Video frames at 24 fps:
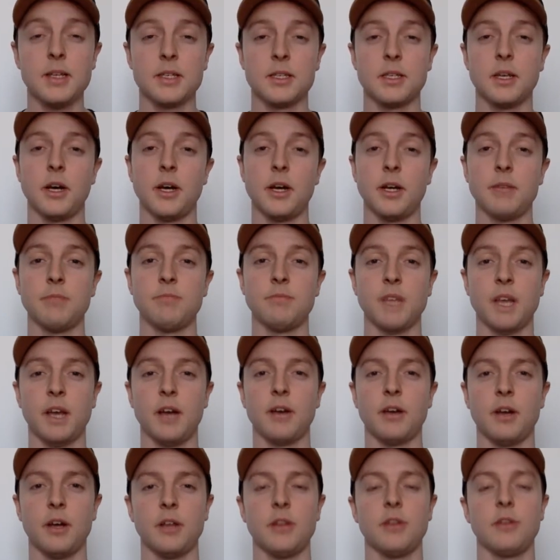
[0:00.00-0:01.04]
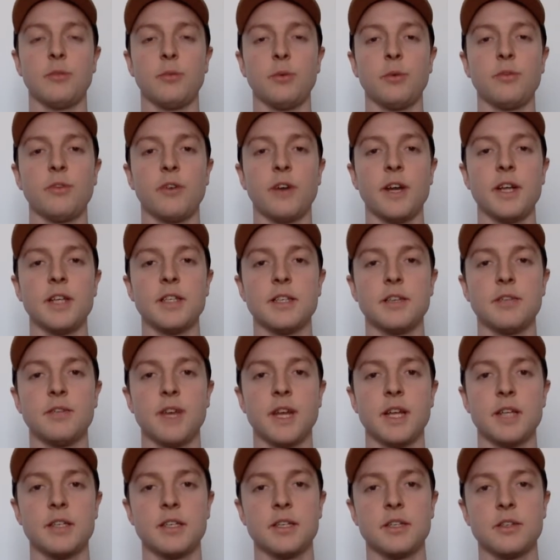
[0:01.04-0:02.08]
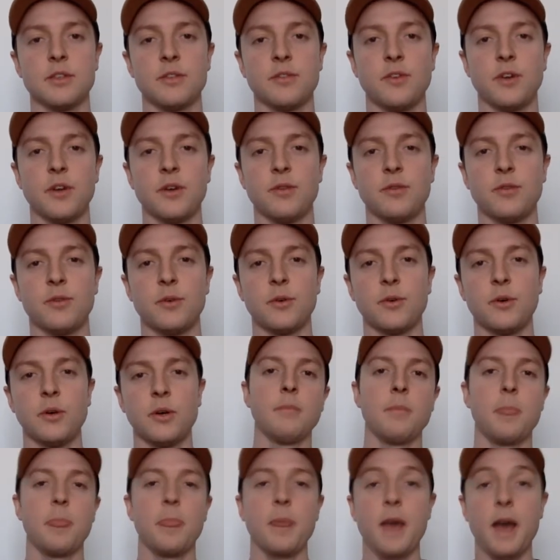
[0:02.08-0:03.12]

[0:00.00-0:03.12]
So I've got the Wolverines advancing to the Final 4.